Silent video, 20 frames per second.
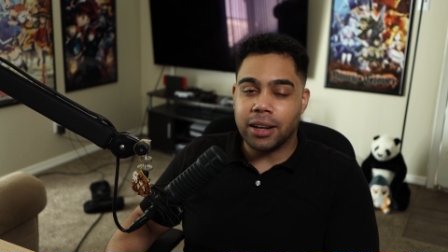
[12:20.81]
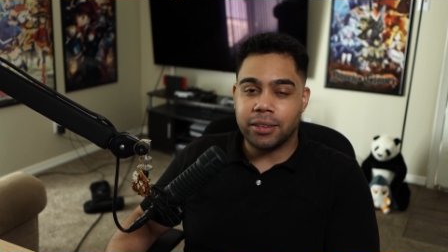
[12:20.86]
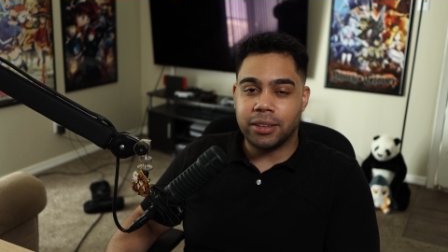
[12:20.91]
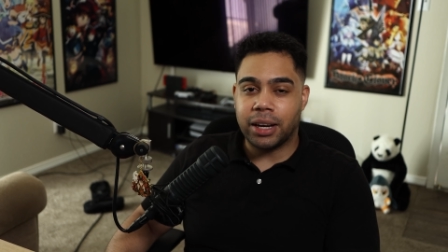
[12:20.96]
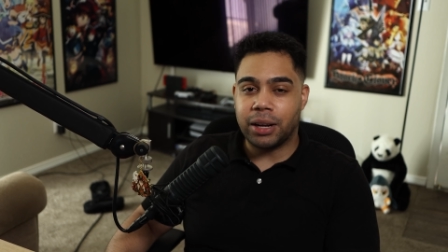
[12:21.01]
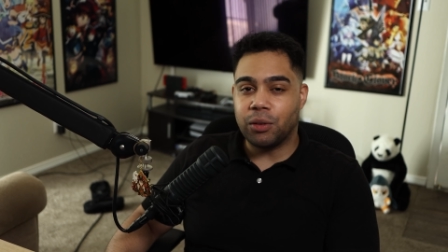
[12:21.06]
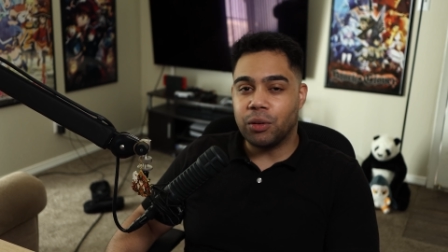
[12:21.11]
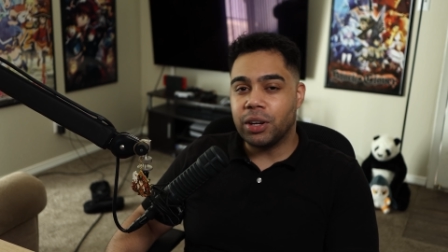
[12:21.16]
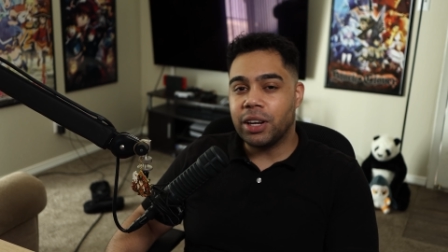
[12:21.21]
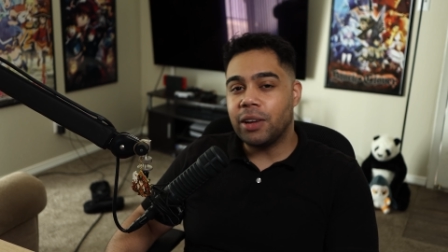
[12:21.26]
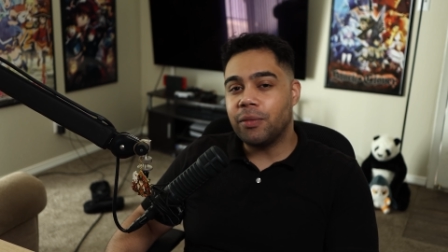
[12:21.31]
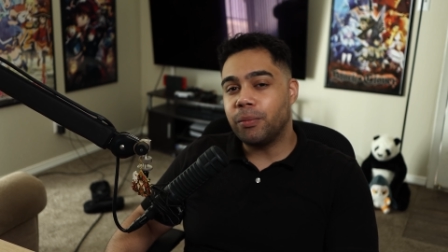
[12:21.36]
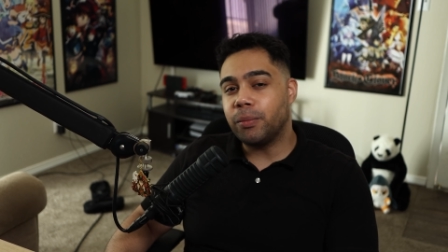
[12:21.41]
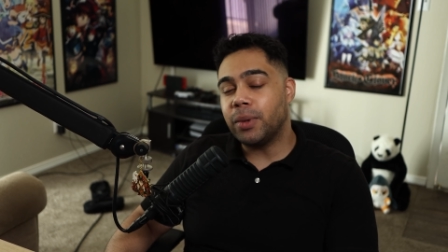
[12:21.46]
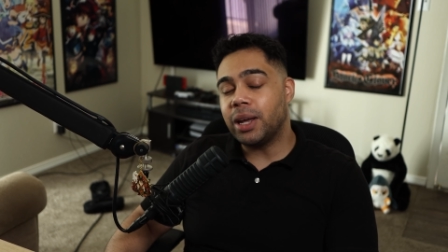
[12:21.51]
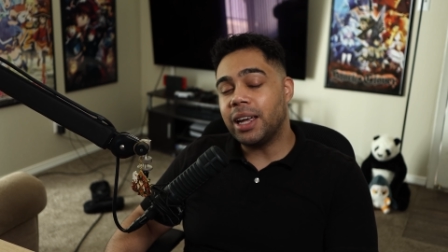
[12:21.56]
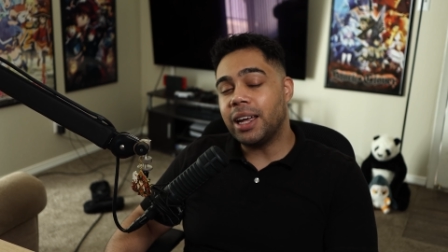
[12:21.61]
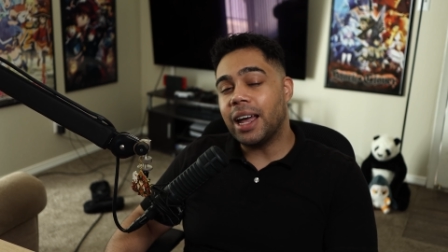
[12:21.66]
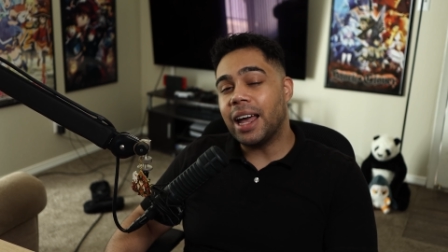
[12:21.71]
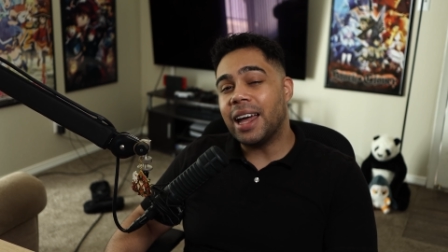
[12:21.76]
They don't give
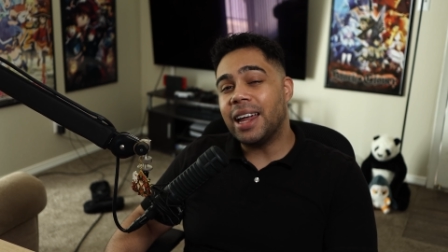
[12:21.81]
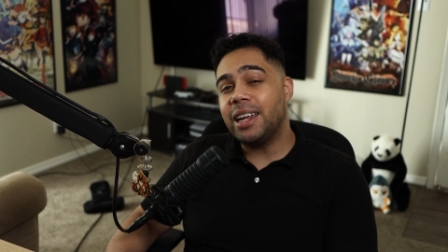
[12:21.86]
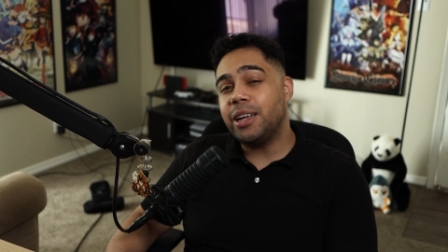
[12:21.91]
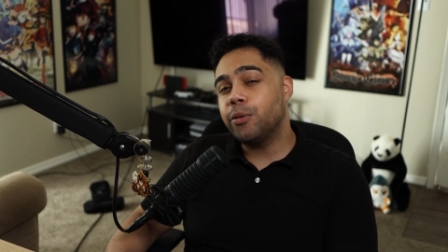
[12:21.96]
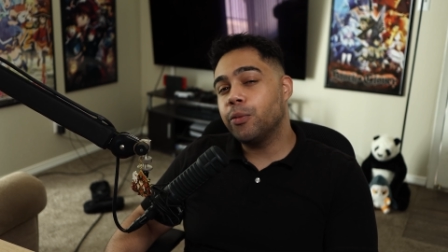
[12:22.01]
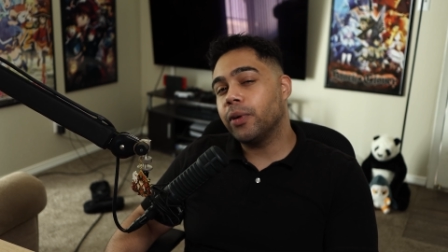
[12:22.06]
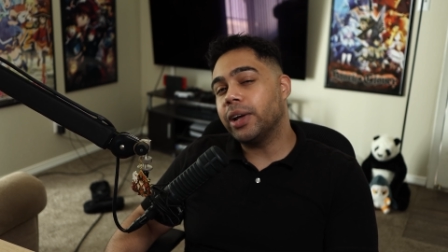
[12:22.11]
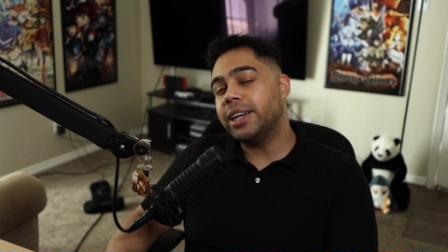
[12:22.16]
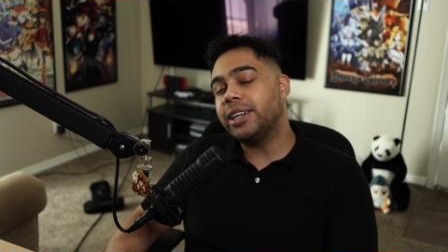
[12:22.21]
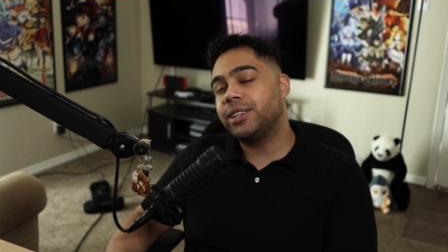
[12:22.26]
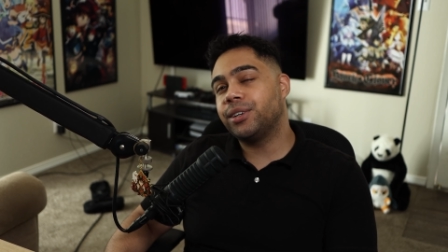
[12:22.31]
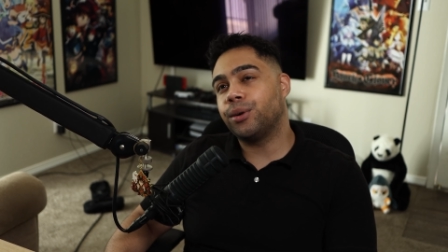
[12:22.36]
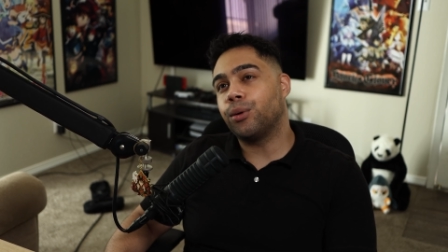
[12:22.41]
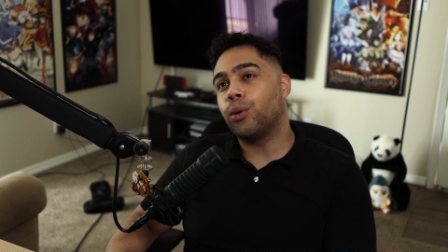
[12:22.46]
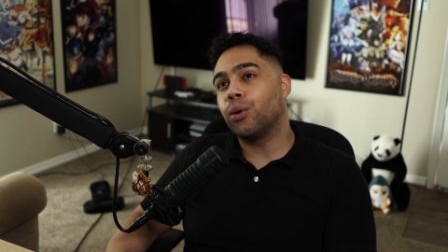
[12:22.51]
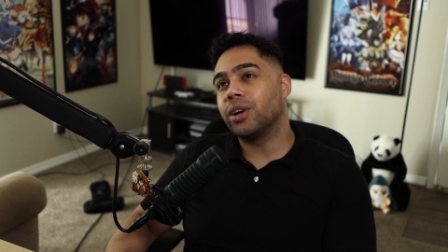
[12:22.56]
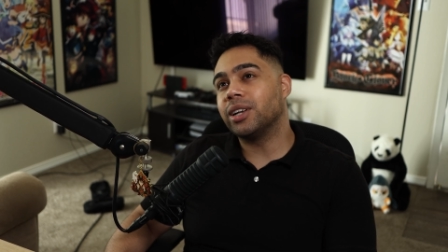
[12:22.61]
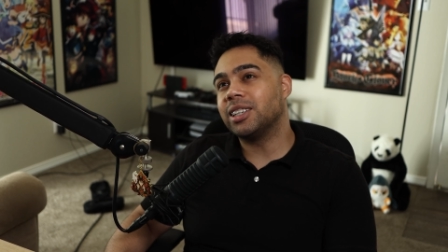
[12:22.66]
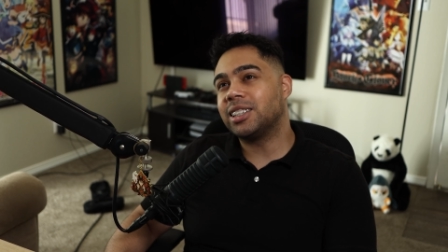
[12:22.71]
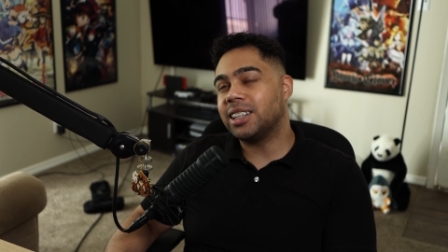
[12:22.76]
me any reason
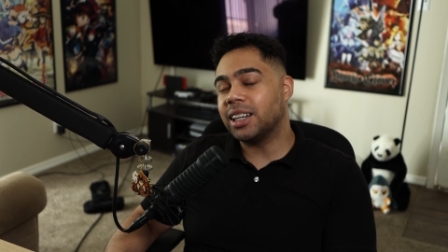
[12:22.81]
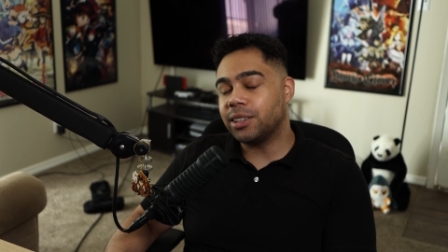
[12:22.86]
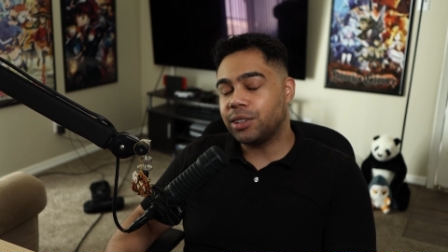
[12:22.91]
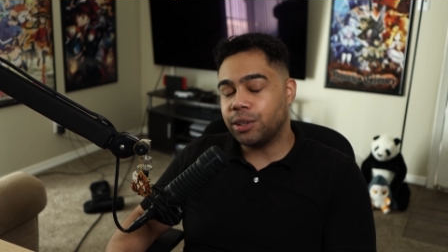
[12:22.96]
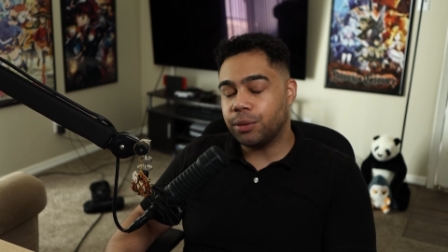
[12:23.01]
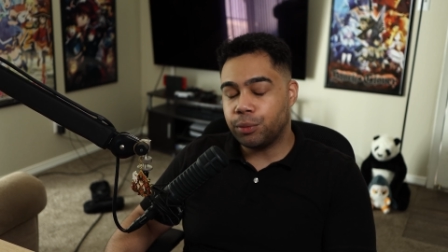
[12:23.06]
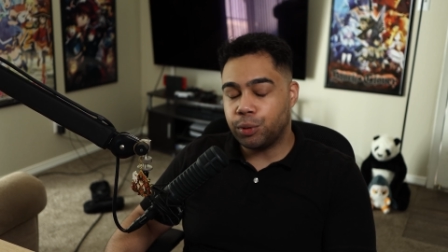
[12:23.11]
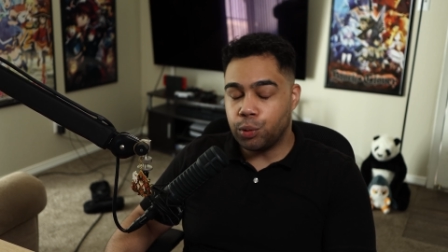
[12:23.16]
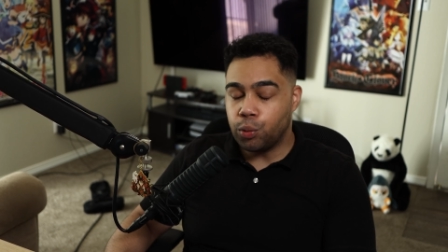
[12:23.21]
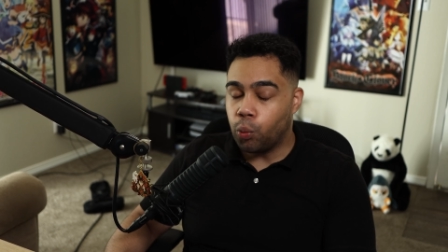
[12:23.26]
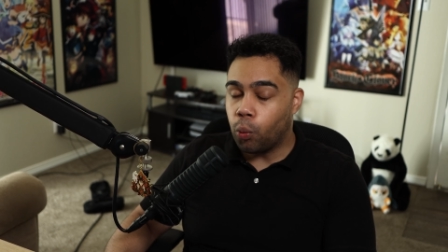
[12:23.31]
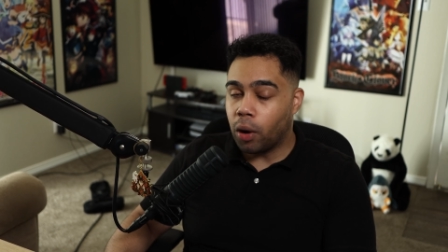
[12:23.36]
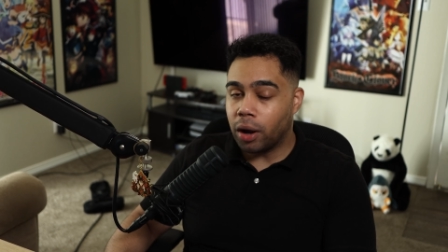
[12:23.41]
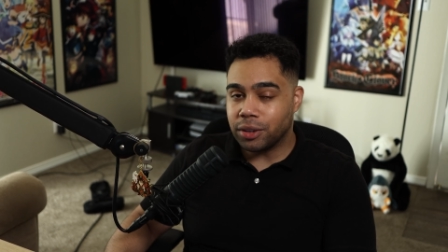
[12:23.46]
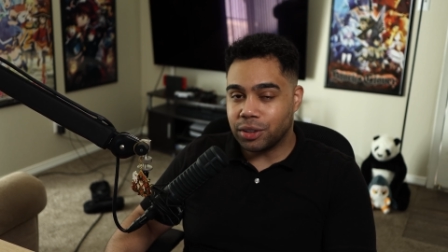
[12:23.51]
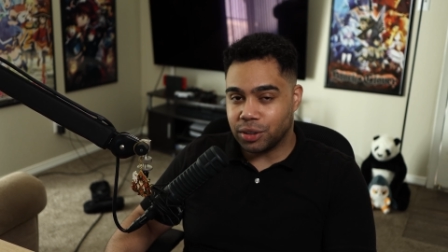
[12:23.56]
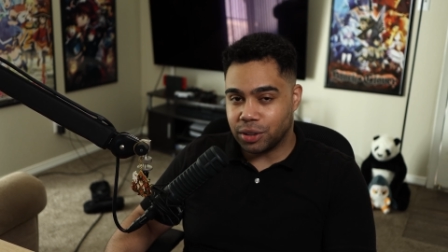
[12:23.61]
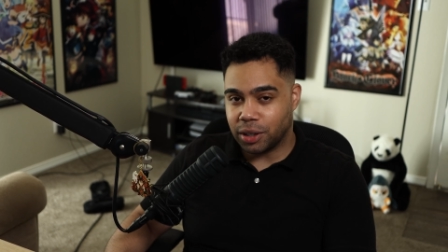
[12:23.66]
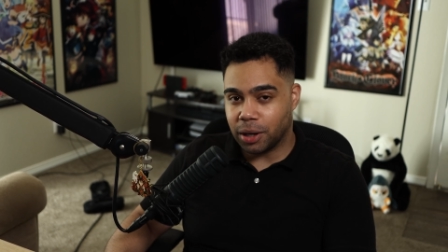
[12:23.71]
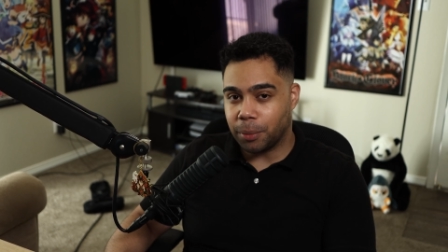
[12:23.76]
or incentive to want
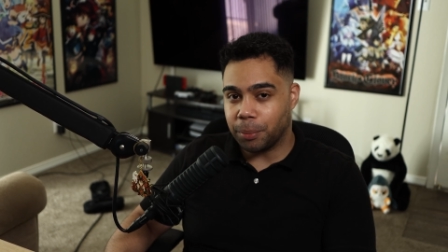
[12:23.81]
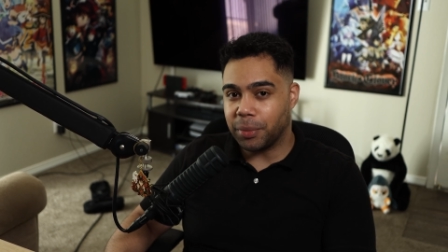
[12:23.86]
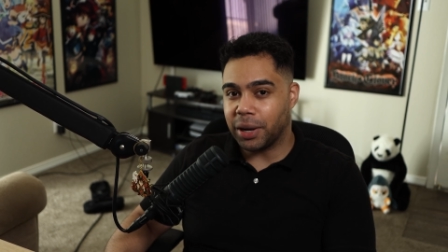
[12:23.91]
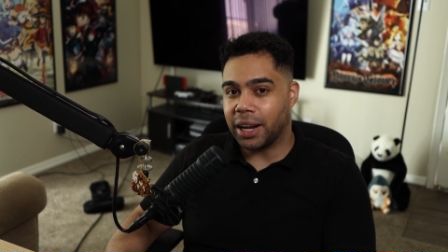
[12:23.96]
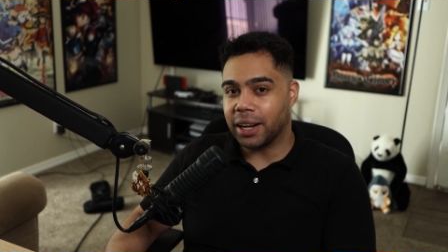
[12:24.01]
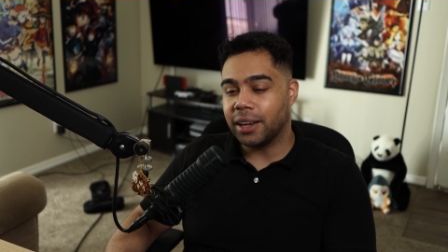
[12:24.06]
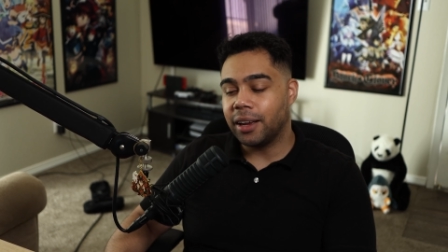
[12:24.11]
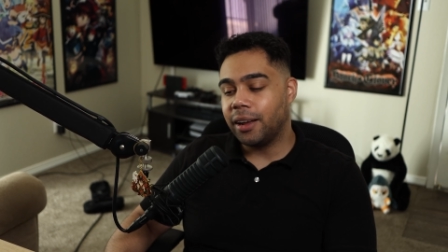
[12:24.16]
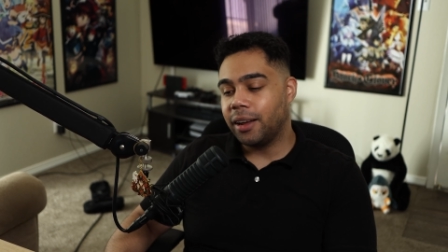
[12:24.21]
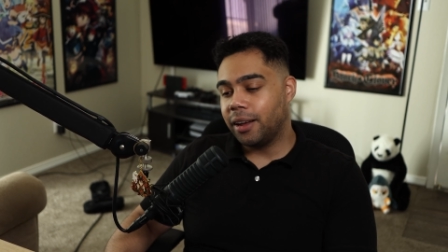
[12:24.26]
to come back.